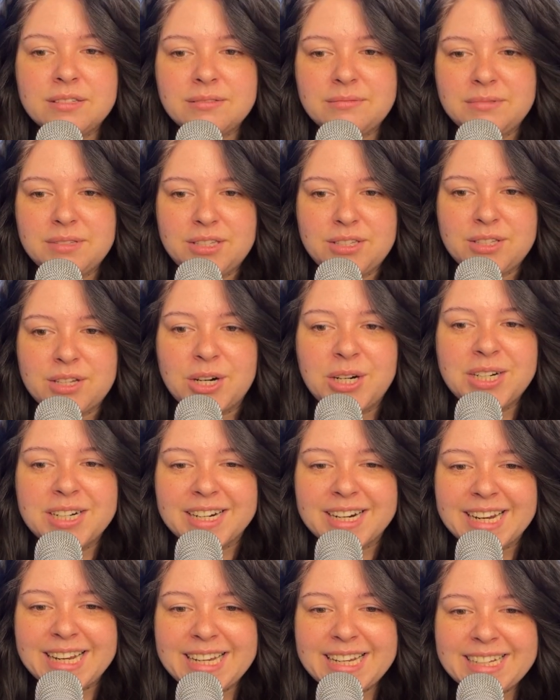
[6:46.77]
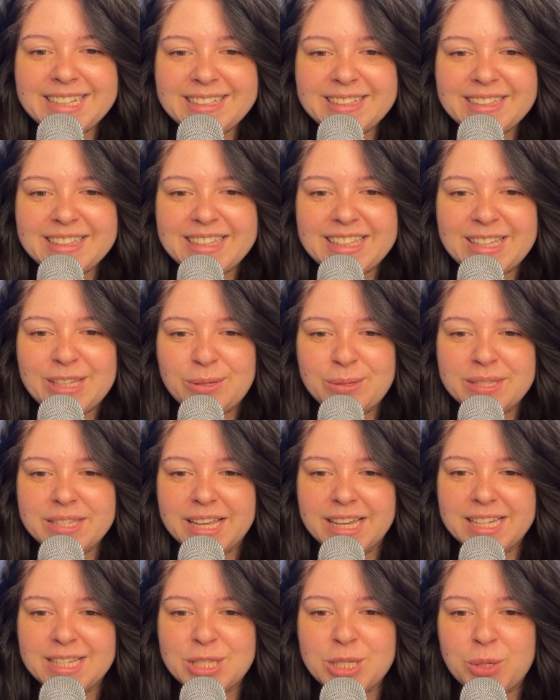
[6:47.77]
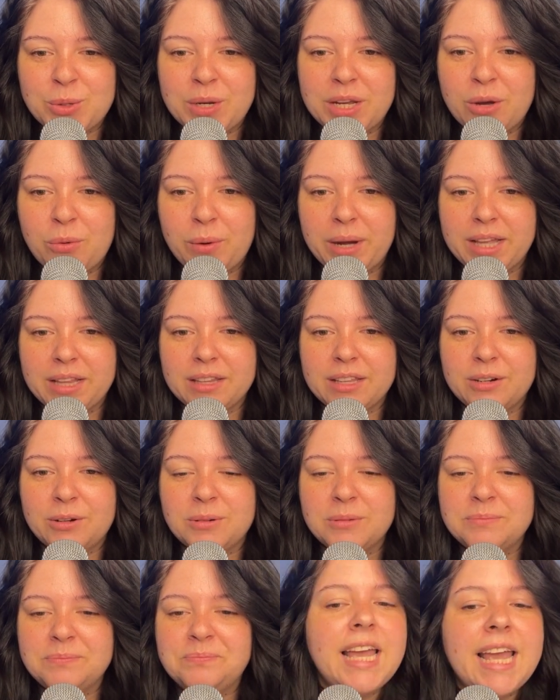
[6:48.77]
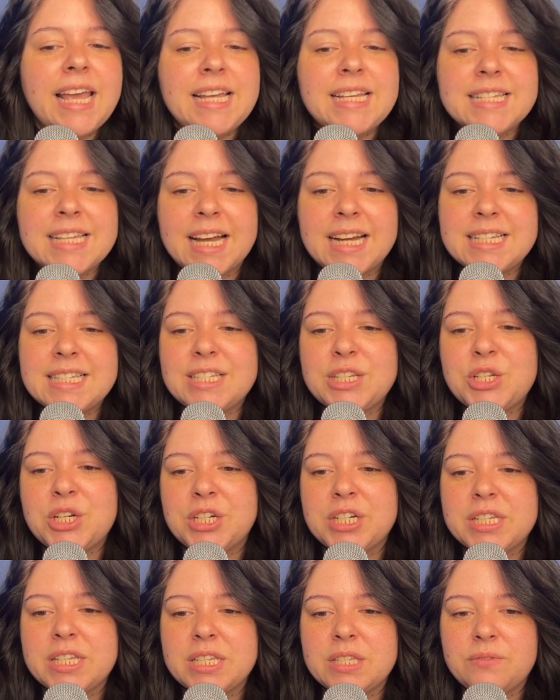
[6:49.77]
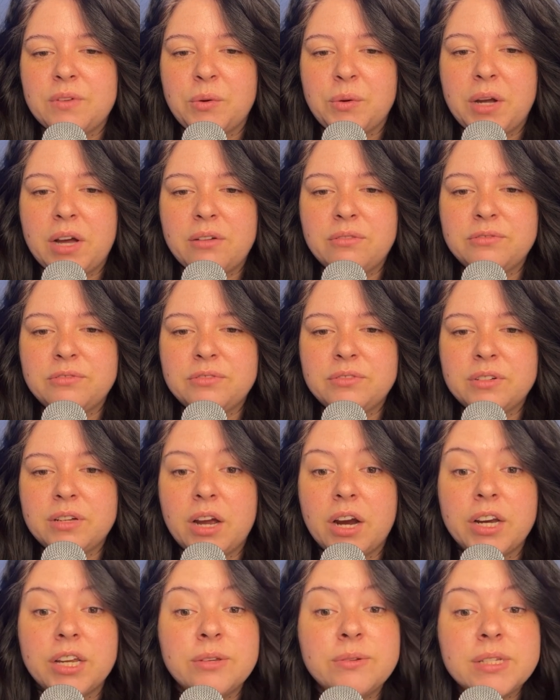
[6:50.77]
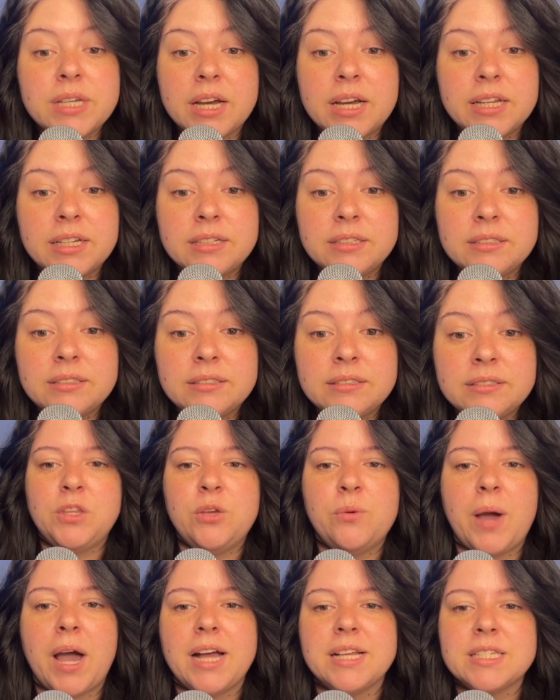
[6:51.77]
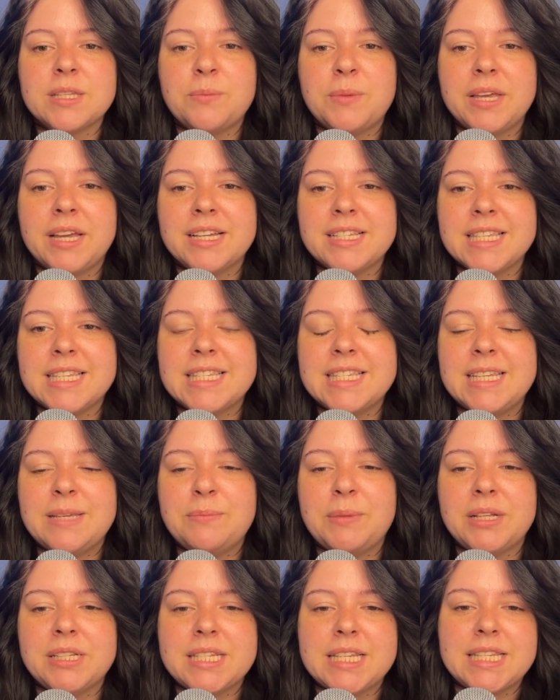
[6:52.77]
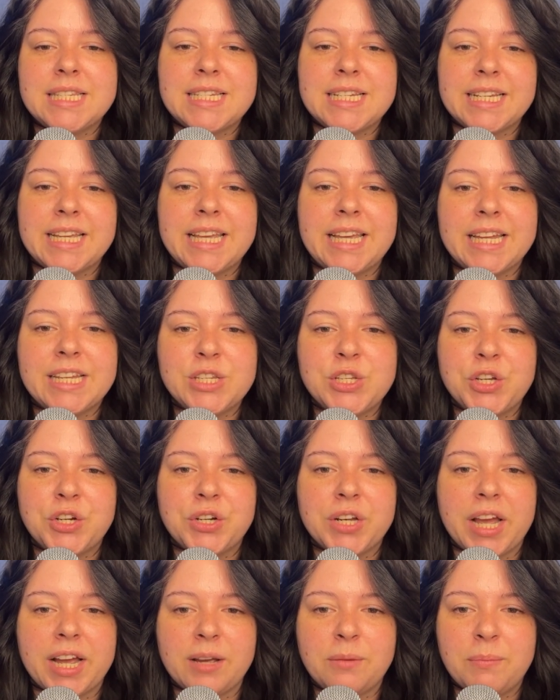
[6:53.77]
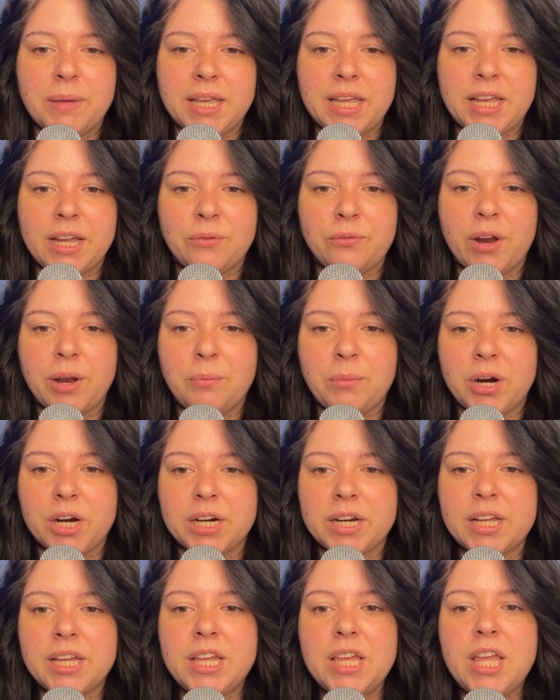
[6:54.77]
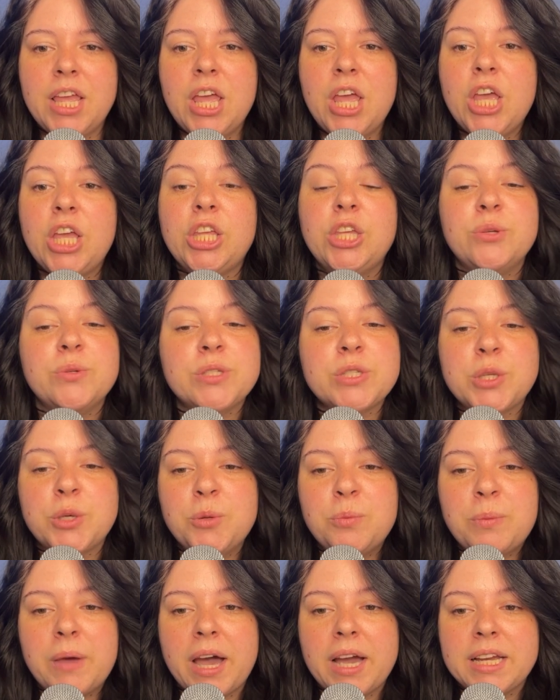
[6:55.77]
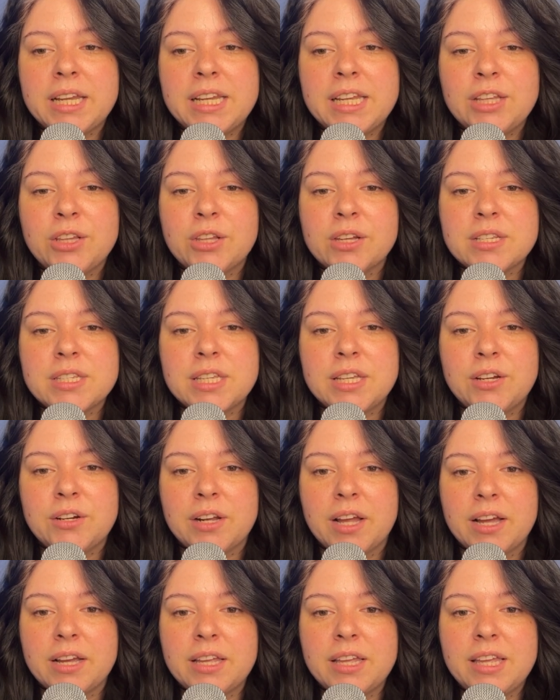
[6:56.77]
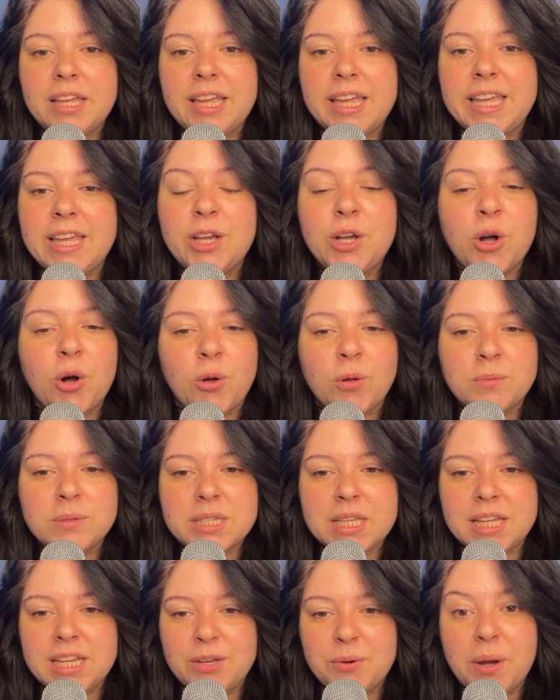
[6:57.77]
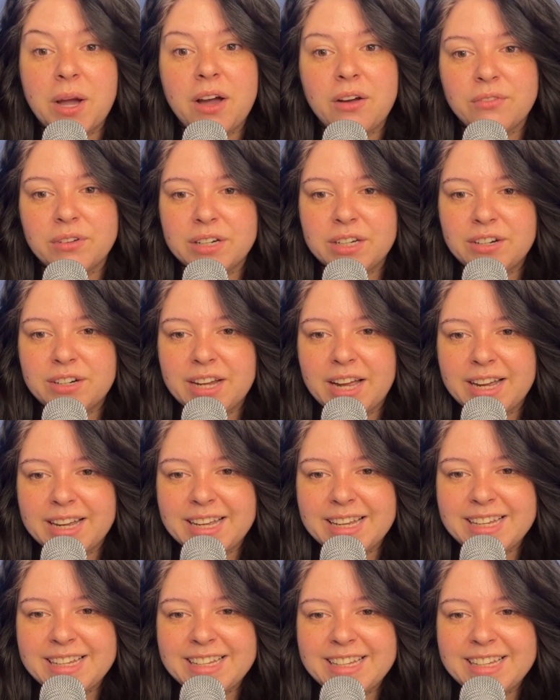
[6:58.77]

Sorry, you say, scooting away a little. He sighs and turns his phone off. Are you done? You ask because the seatbelt is digging into your neck, making a red mark. You scoot back and he looks at your neck. He gulps and you cover your neck.